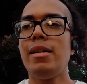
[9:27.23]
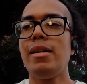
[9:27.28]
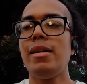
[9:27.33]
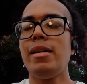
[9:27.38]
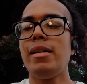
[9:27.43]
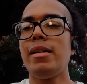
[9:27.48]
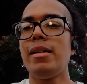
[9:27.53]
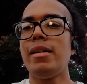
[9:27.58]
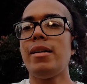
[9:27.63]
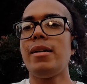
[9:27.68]

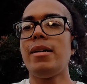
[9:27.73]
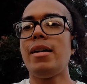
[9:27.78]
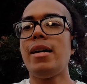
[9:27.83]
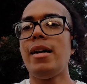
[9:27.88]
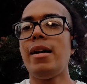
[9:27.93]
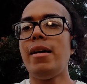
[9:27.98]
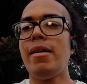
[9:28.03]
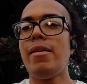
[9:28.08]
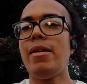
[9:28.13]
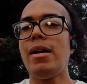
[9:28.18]

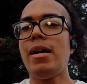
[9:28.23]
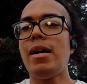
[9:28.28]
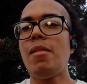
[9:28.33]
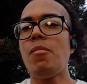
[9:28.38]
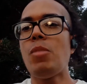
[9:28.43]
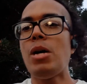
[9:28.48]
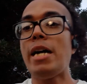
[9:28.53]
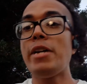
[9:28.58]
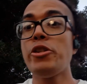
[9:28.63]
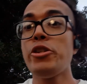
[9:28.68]

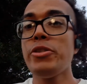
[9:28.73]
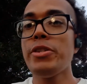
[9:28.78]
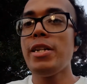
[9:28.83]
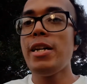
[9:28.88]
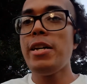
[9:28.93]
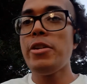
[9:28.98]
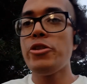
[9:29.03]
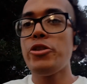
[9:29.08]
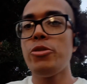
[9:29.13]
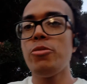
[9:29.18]
I just
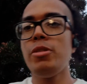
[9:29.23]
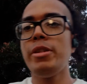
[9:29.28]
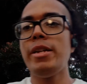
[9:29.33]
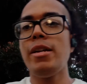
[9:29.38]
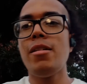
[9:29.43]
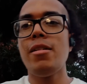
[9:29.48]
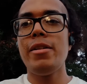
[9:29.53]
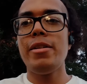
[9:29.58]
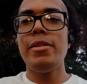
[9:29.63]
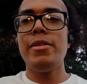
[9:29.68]
got
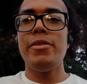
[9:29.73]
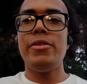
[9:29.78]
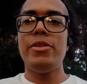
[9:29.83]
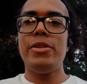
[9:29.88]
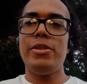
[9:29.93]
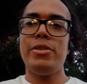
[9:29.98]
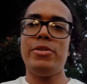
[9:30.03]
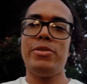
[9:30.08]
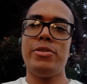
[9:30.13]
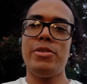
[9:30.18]
Juliana
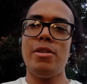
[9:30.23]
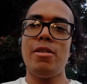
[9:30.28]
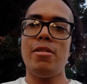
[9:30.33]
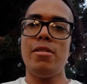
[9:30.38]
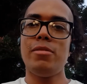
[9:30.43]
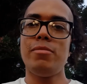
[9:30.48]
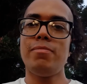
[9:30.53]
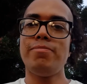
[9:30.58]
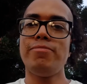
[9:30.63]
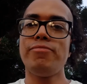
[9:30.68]
this
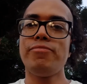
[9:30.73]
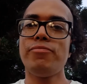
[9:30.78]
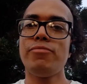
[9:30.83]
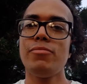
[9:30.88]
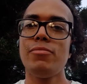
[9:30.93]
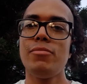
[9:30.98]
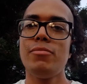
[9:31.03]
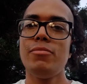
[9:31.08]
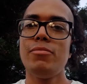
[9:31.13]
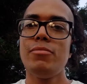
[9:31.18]

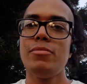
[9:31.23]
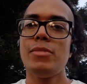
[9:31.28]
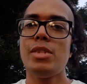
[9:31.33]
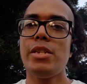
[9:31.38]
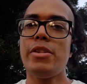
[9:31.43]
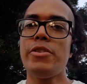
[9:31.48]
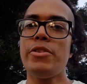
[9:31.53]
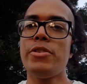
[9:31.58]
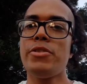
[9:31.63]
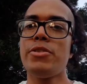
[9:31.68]

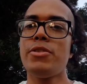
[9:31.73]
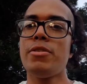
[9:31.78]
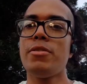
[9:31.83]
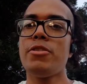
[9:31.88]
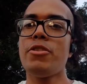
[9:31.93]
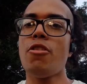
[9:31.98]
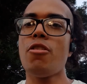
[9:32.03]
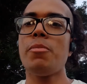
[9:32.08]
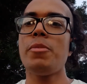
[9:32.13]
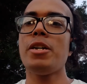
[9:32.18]

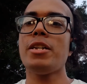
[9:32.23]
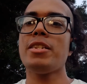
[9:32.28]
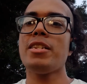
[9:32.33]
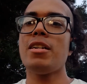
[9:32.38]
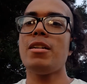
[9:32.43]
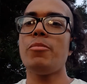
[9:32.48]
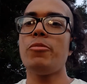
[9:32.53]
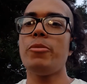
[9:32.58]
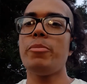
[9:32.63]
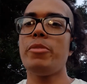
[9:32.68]
Starbucks
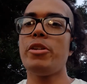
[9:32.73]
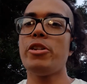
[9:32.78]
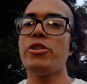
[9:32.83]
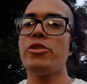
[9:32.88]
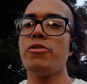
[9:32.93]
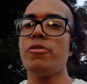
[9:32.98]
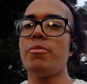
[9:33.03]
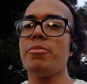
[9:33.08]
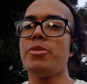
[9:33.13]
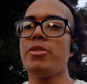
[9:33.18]
cup with
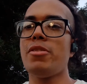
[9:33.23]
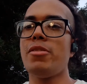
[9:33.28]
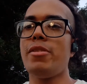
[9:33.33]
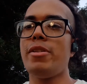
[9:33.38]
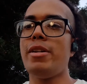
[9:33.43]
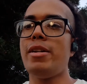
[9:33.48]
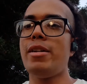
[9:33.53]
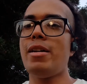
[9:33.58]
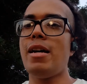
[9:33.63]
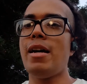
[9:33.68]
mushrooms on
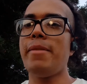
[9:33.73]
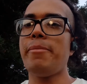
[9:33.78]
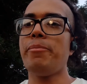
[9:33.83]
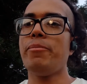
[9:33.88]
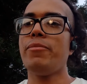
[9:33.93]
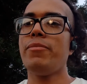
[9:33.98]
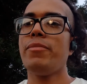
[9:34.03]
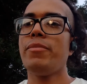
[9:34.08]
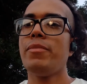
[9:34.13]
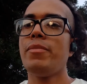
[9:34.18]
it.
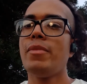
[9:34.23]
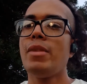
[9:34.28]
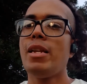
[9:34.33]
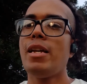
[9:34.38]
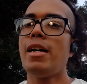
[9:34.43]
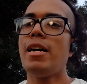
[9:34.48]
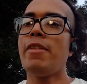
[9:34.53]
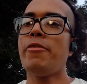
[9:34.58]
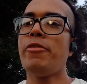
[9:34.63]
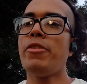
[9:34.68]

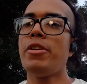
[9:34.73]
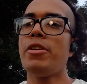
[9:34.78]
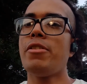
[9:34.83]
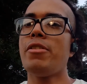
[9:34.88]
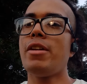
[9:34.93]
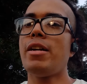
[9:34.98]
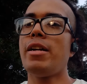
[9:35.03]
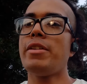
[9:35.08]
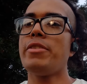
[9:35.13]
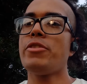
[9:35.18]
I
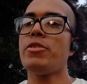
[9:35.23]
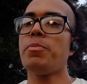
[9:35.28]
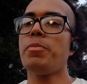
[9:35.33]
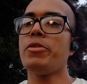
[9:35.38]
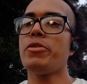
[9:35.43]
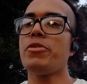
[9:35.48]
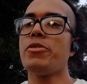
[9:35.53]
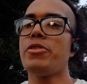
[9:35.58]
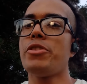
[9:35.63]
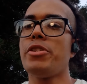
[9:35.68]
figure I'd
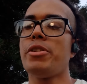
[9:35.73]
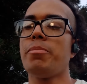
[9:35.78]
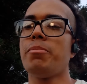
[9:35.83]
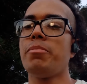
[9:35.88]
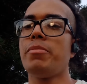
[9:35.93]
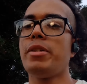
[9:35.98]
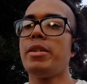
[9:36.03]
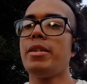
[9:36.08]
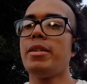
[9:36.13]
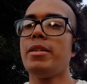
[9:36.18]
splurge and
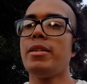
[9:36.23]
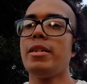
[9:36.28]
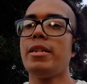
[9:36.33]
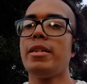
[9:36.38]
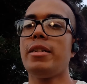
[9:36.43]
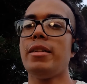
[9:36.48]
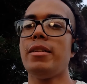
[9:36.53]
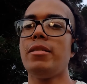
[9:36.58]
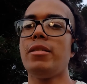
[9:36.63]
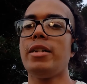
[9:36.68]

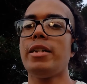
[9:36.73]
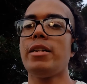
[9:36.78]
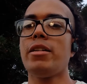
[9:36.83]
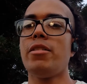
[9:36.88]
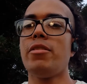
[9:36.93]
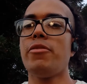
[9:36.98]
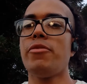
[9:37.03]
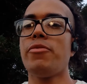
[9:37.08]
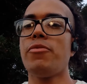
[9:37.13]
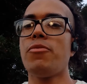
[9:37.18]
get like
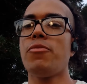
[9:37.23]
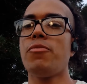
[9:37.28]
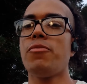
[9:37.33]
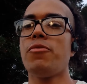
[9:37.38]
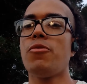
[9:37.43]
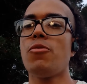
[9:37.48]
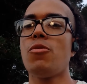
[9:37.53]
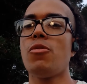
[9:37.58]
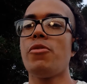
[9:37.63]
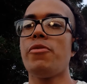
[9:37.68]
a $4
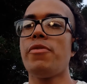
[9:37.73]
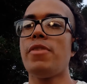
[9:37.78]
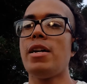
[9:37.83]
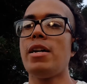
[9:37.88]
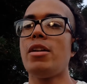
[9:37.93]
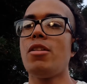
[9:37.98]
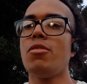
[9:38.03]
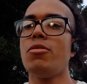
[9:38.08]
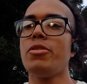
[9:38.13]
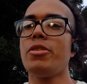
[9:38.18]
or
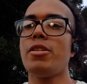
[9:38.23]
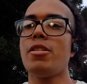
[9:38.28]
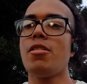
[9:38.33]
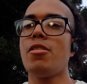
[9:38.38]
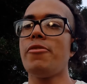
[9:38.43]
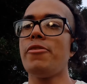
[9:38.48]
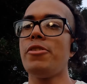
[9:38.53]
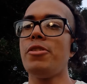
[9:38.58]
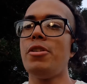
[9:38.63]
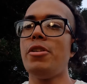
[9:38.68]
$5
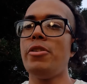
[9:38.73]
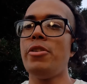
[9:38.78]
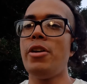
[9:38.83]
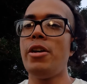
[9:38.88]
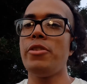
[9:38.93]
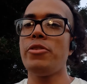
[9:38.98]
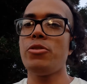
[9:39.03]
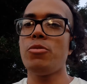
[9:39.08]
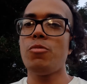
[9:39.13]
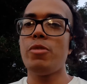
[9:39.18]
coffee.
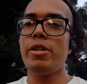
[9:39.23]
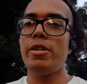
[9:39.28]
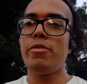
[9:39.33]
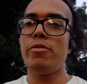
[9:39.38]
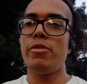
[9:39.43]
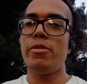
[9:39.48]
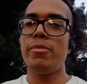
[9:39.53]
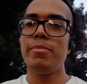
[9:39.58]
It's whatever.